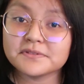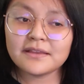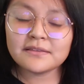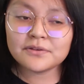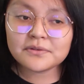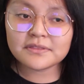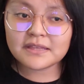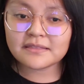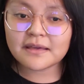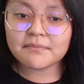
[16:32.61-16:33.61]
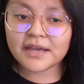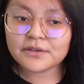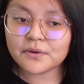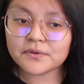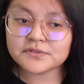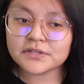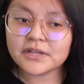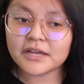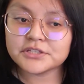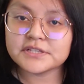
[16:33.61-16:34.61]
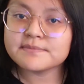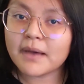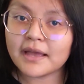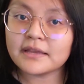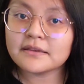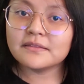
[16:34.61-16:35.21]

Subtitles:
I do think that my goals are not just mine.